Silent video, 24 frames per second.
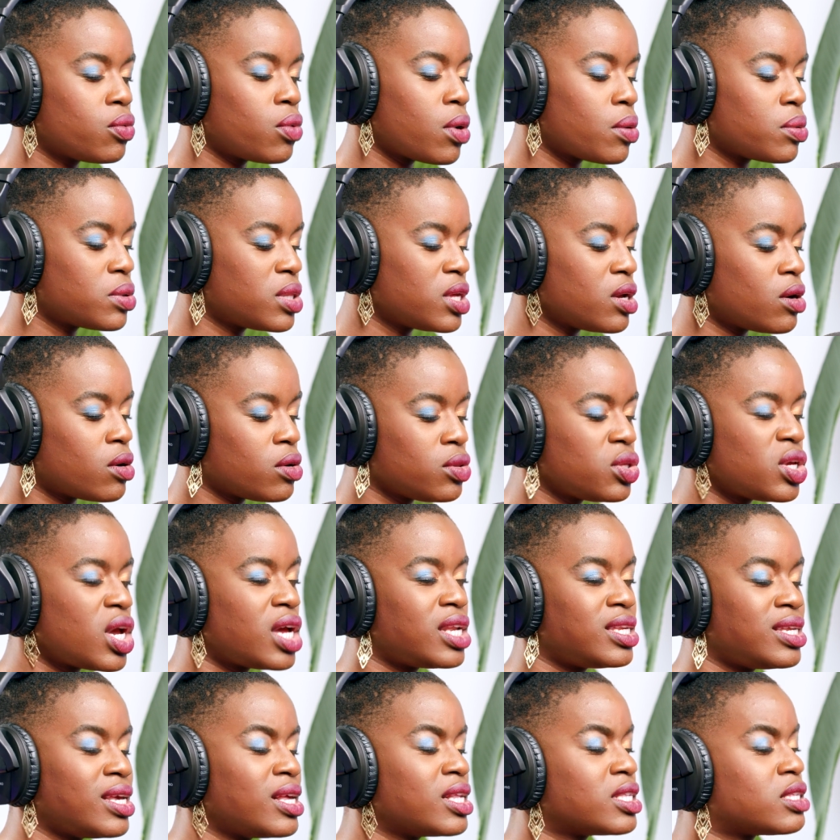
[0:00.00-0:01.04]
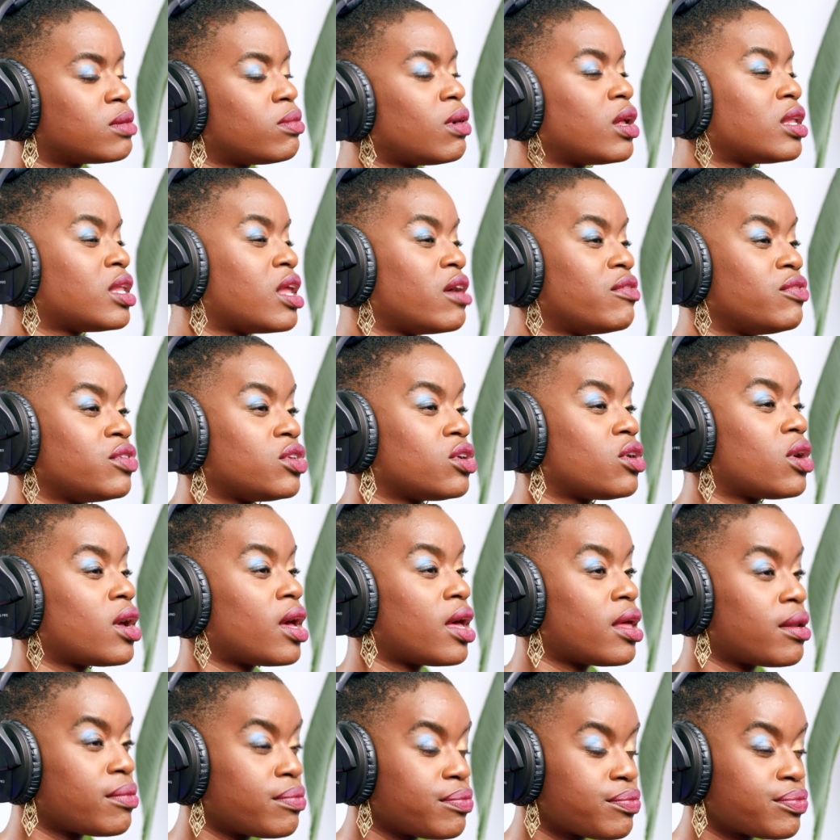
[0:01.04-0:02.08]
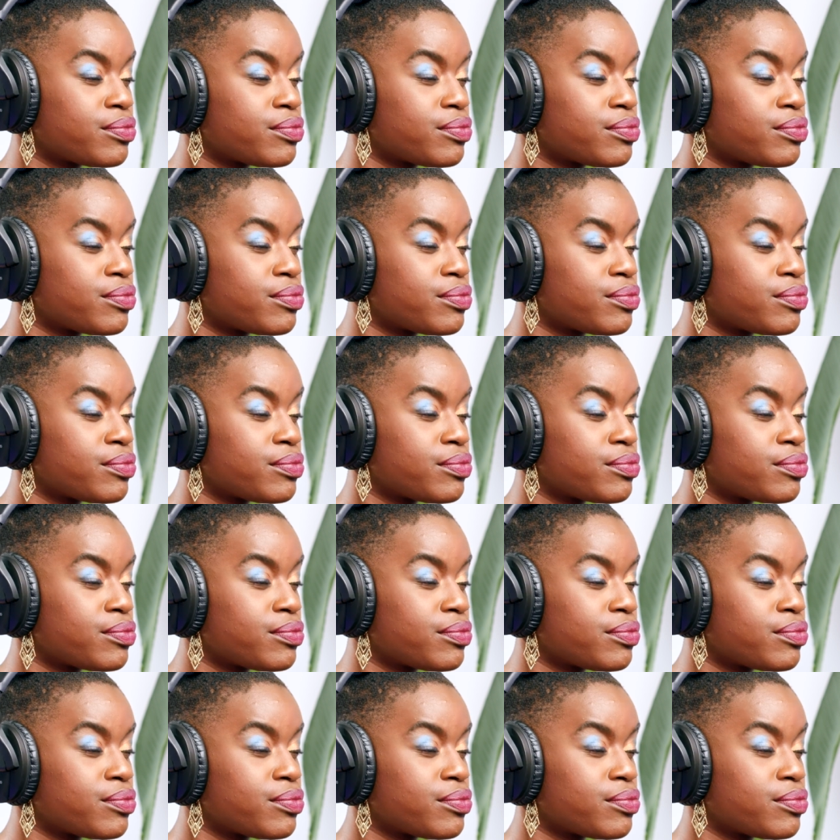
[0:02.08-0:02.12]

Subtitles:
were the early ideas about love in your head?